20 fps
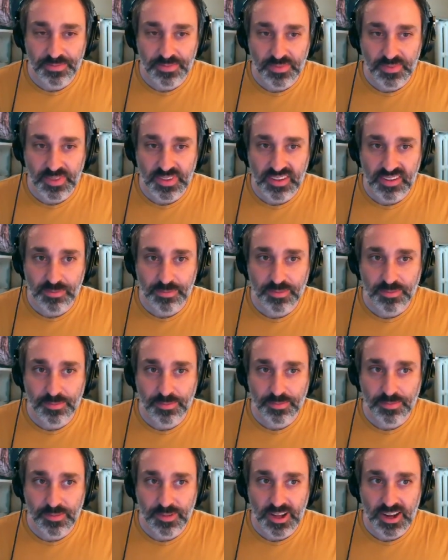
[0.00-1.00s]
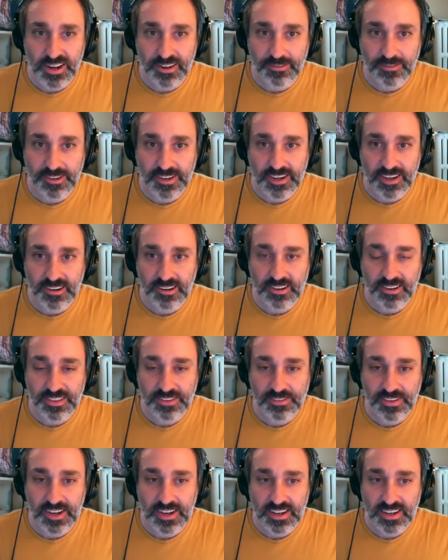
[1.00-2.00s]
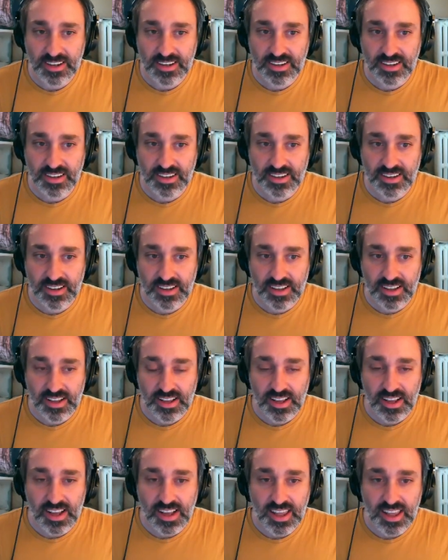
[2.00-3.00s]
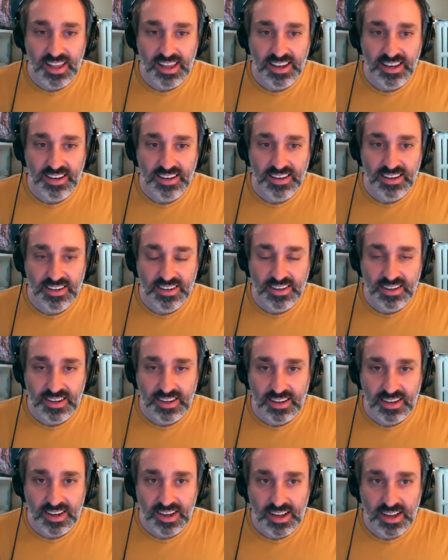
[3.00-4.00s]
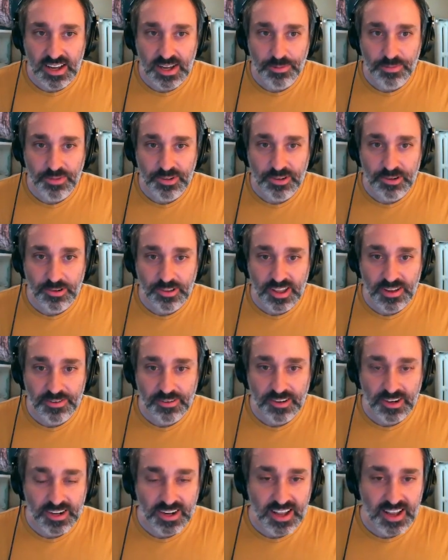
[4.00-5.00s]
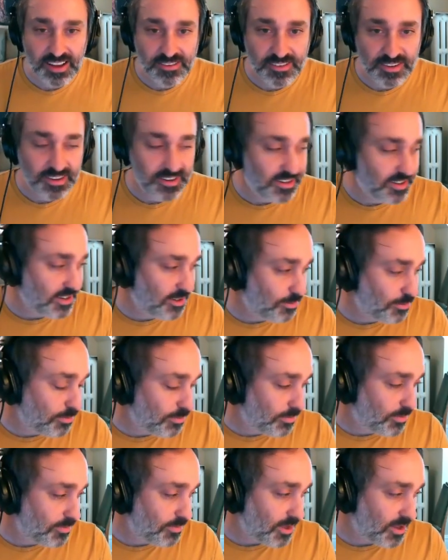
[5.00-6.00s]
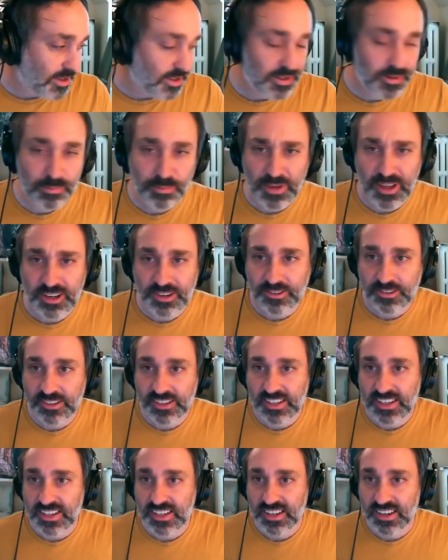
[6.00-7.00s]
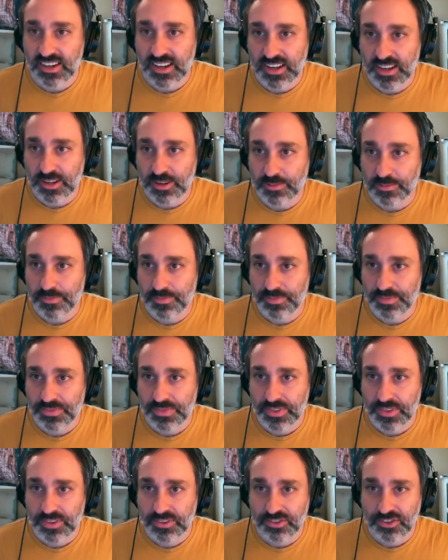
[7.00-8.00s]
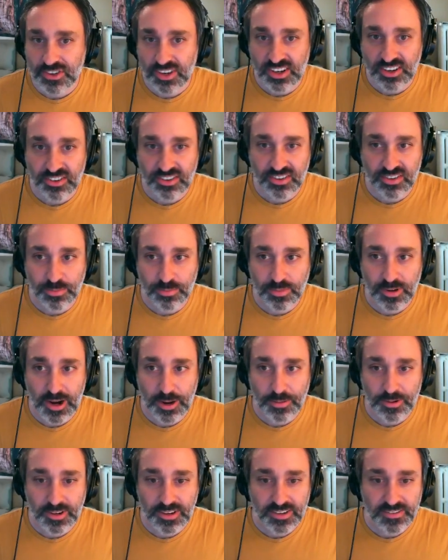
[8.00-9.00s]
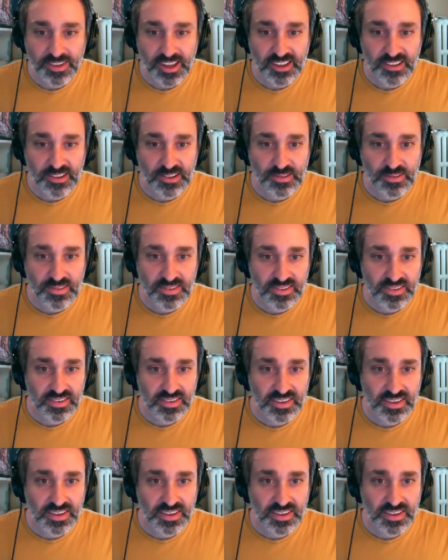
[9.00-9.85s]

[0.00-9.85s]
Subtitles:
this plot over here on the right. And to do that, we're going to have to manually change some property values.